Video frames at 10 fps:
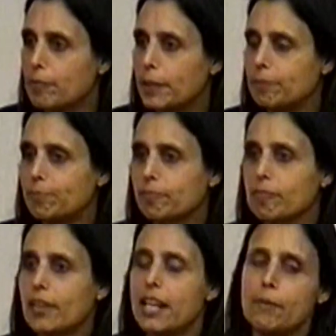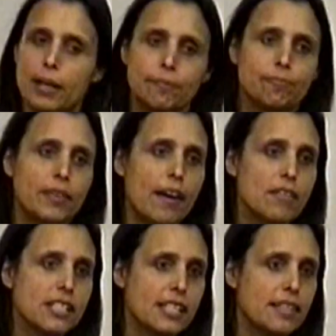But anyway,
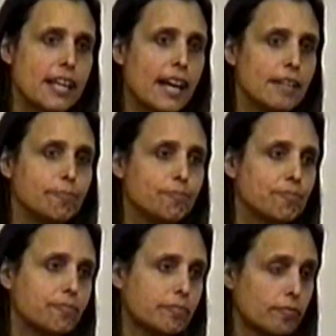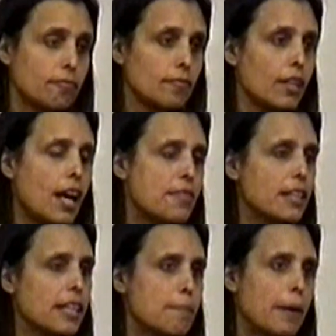having said that, I
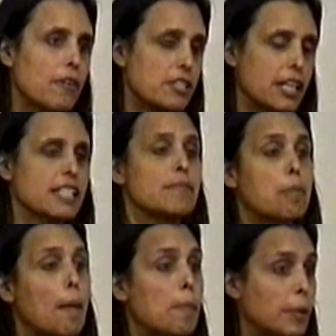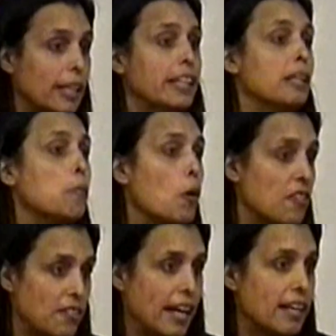think that parenting is probably a little more
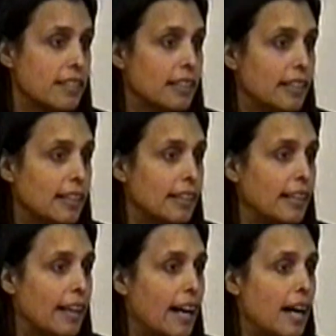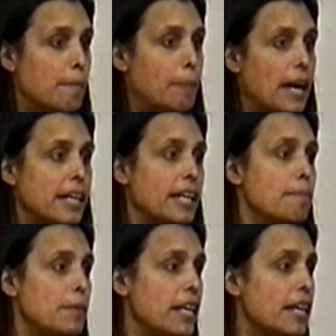than that. Uh, but
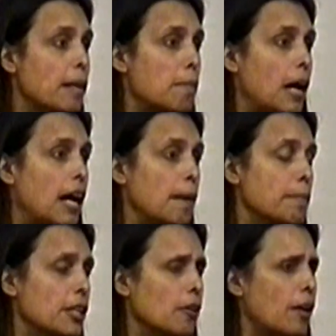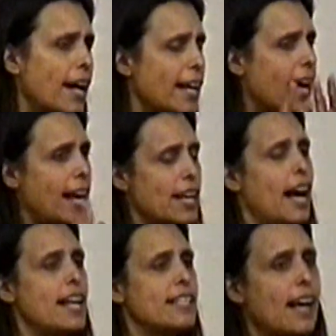in being a mom, you know, I, I,
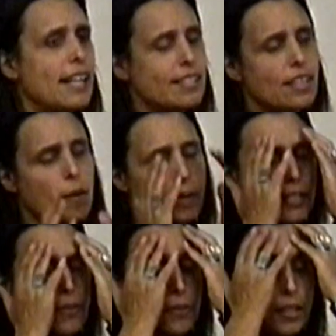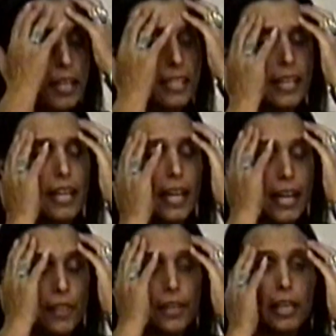I, I start with certain things and I, and
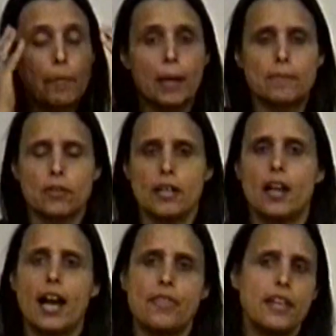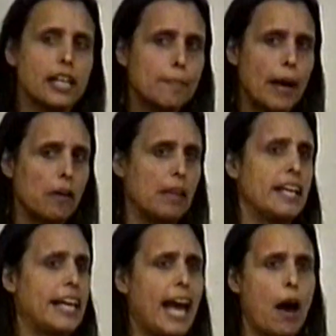I think about them. So I I think about
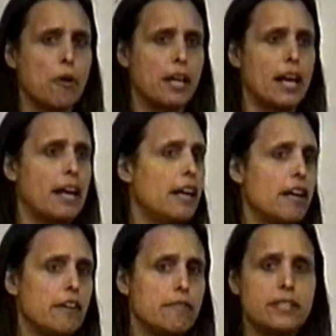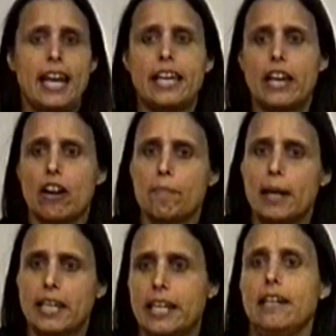like how to take care of
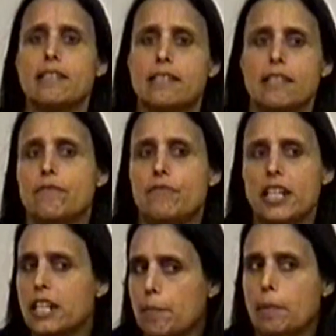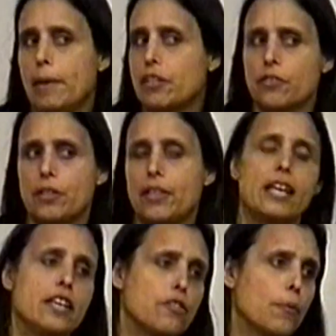my kids and feed them and make sure that they
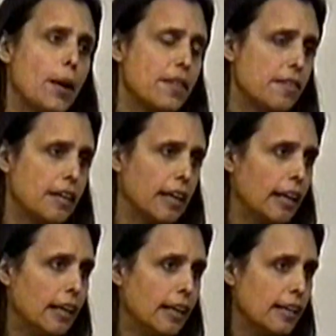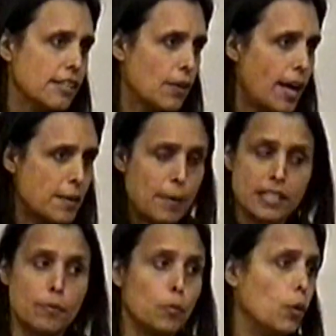eat the right thing. So I had to make
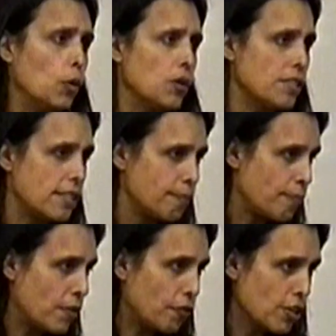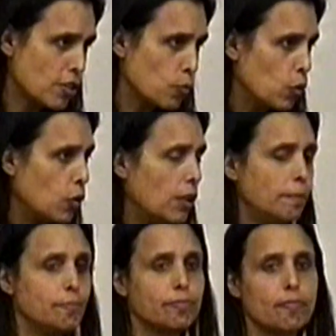some rules. The first
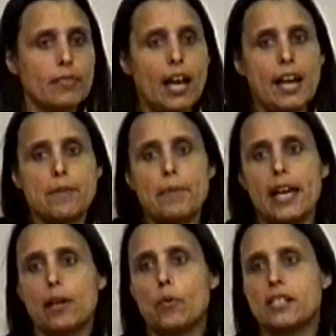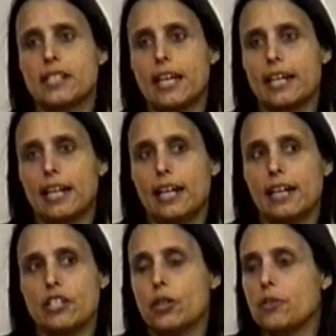rule I had to make was that
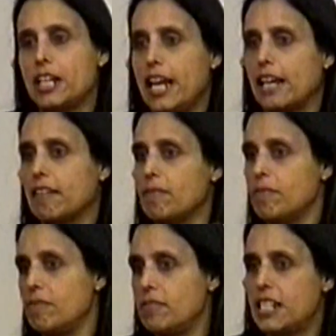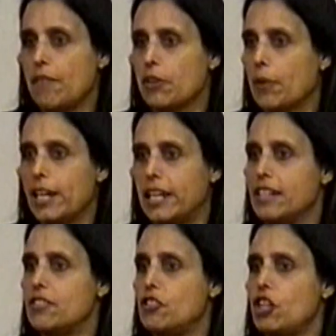uh, you don't take seven or eight
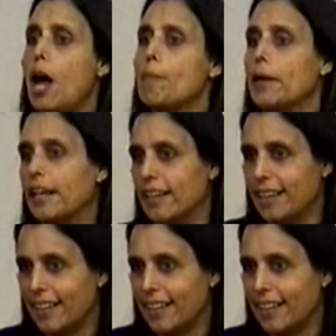kids shopping.